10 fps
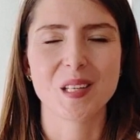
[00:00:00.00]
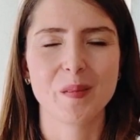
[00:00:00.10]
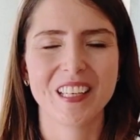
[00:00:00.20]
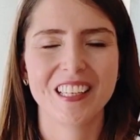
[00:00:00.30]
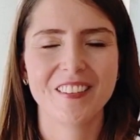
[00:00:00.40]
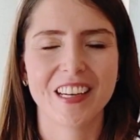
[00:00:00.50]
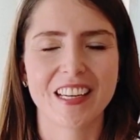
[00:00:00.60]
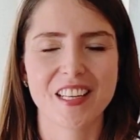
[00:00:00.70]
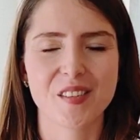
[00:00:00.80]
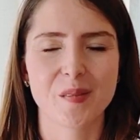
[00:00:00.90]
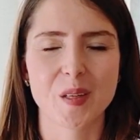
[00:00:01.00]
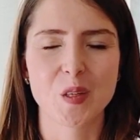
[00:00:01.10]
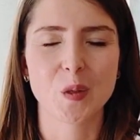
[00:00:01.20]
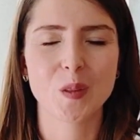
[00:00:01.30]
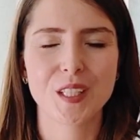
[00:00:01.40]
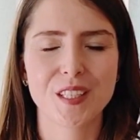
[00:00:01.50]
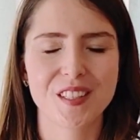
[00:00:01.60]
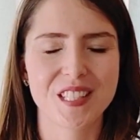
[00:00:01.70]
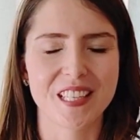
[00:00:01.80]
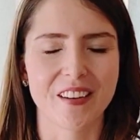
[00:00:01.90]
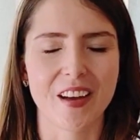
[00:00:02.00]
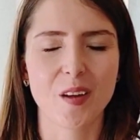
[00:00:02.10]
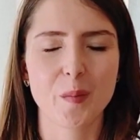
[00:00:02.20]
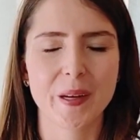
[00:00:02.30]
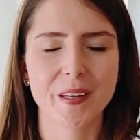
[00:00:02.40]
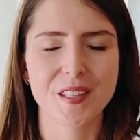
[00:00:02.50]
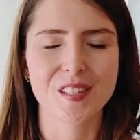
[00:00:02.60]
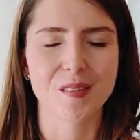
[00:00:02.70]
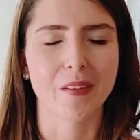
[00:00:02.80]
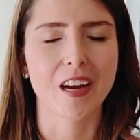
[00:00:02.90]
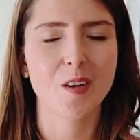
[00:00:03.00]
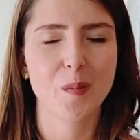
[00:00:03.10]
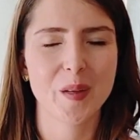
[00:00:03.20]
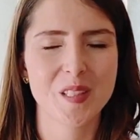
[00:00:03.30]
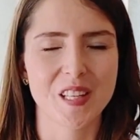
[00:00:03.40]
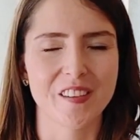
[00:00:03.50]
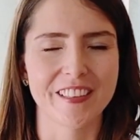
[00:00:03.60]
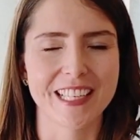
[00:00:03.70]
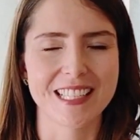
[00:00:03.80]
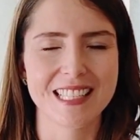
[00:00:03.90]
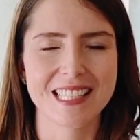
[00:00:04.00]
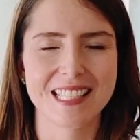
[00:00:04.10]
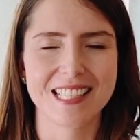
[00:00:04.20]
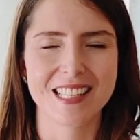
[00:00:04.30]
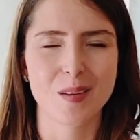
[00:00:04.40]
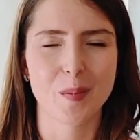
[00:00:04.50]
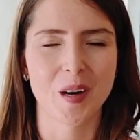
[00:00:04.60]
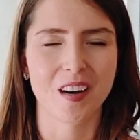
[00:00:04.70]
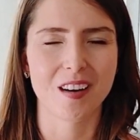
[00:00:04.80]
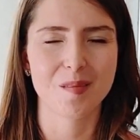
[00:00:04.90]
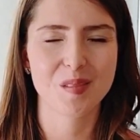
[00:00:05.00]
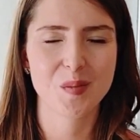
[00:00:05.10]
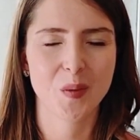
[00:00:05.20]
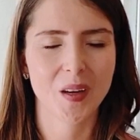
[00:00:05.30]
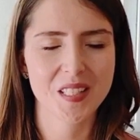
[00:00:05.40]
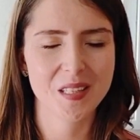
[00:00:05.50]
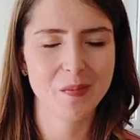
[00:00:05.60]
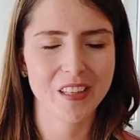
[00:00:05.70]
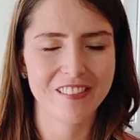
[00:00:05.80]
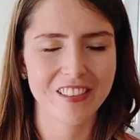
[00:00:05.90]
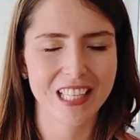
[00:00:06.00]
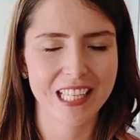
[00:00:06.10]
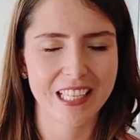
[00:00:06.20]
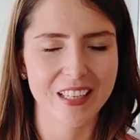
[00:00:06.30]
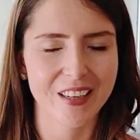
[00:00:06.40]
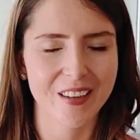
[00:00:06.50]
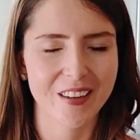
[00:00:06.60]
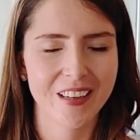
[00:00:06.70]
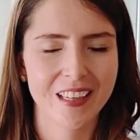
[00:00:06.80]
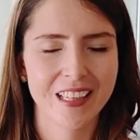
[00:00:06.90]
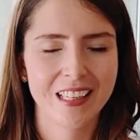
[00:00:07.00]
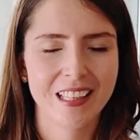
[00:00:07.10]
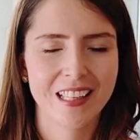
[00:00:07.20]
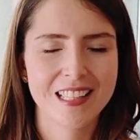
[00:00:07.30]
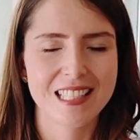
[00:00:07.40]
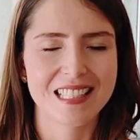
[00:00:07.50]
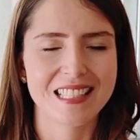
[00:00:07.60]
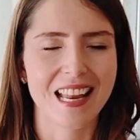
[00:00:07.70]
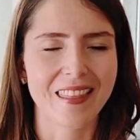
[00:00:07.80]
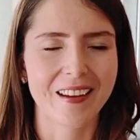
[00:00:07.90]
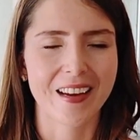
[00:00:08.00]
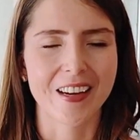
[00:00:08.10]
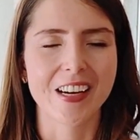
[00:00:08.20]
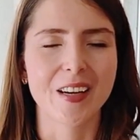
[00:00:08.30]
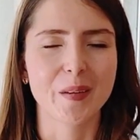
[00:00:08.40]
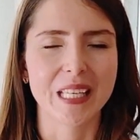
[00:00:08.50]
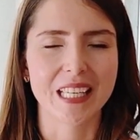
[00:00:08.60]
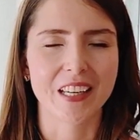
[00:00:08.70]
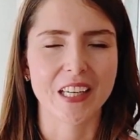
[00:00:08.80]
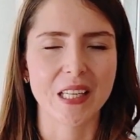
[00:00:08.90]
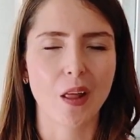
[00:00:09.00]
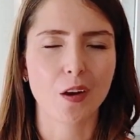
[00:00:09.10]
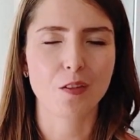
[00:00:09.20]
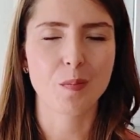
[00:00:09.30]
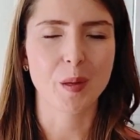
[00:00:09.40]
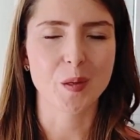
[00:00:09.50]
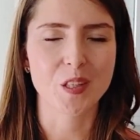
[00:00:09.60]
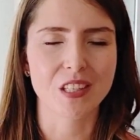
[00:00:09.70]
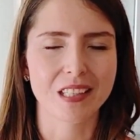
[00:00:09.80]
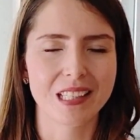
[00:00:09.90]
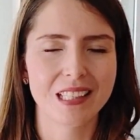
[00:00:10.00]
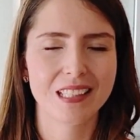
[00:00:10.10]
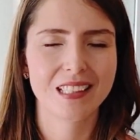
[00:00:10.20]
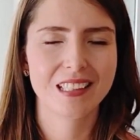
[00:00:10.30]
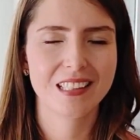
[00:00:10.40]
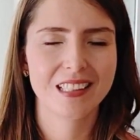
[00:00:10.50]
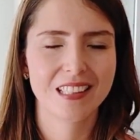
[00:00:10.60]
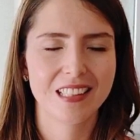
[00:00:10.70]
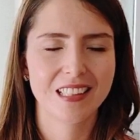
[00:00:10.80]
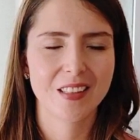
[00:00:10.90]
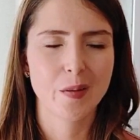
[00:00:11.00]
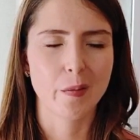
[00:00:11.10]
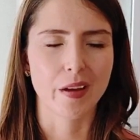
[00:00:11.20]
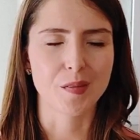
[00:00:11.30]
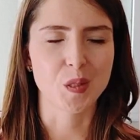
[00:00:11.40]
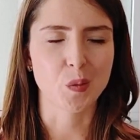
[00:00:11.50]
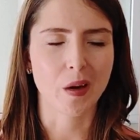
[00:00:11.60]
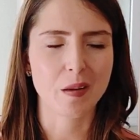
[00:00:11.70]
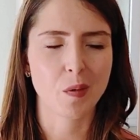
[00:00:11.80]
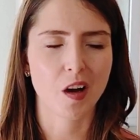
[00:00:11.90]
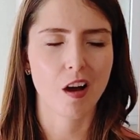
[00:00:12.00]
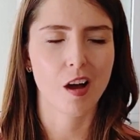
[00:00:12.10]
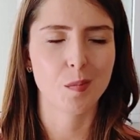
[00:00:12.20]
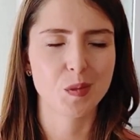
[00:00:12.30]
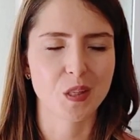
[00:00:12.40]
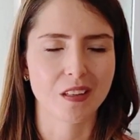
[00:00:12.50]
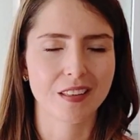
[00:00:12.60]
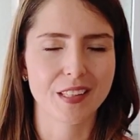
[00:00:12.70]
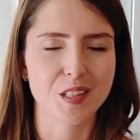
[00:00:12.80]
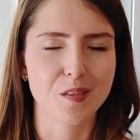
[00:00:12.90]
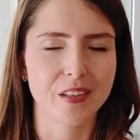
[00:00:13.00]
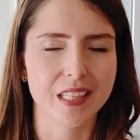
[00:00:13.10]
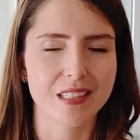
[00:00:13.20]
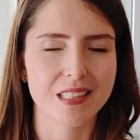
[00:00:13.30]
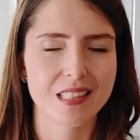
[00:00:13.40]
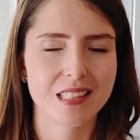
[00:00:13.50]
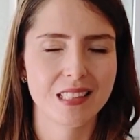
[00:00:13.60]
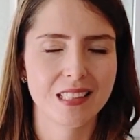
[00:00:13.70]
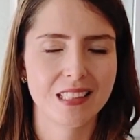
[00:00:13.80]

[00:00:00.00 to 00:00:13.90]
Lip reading: bringing awareness from your shoulders to your elbows, from your elbow to the wrists and to the palms. Pausing briefly here. This is another area we can carry a lot of emotion. You have sweaty palms or clenched fists.